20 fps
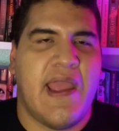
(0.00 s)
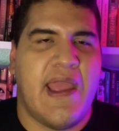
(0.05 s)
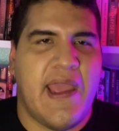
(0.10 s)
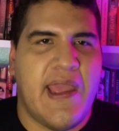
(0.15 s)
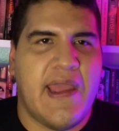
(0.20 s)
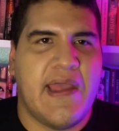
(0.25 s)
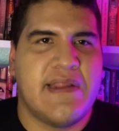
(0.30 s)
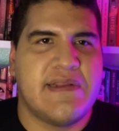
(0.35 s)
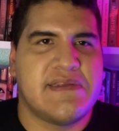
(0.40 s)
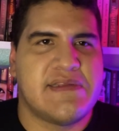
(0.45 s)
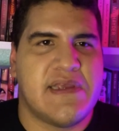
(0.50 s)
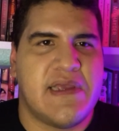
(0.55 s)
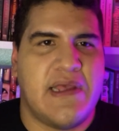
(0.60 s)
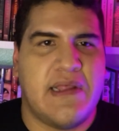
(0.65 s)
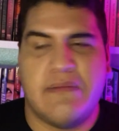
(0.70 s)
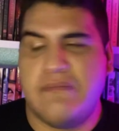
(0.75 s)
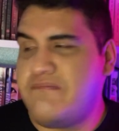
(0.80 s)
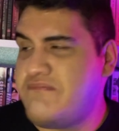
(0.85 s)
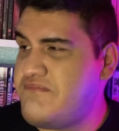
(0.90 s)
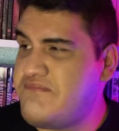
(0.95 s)
And
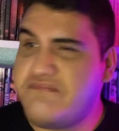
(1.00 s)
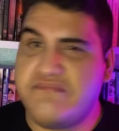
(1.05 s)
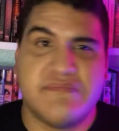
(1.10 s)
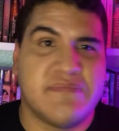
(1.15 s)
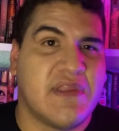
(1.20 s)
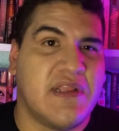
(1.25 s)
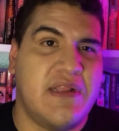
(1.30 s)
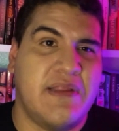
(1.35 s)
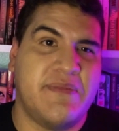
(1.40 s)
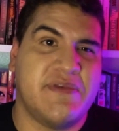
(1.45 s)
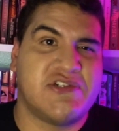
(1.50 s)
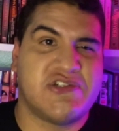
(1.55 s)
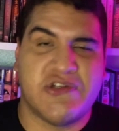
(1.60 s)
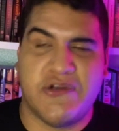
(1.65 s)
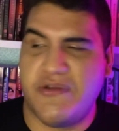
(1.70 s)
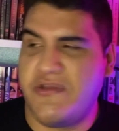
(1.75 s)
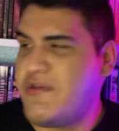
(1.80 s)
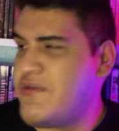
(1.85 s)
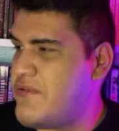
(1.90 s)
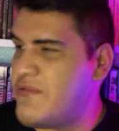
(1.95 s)
let me
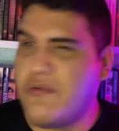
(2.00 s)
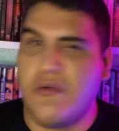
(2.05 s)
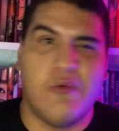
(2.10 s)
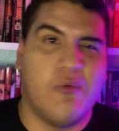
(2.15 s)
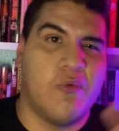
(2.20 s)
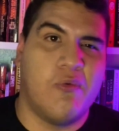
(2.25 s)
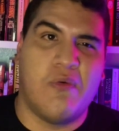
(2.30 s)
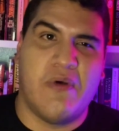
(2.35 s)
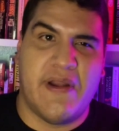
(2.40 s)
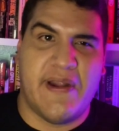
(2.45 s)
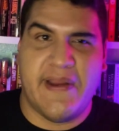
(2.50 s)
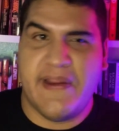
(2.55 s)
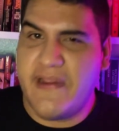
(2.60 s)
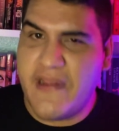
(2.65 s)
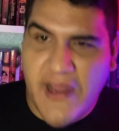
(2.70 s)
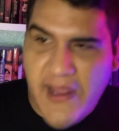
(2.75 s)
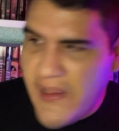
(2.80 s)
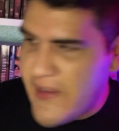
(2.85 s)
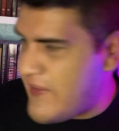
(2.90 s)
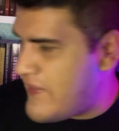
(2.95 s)
show you what I
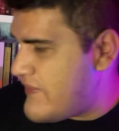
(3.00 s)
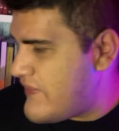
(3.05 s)
got.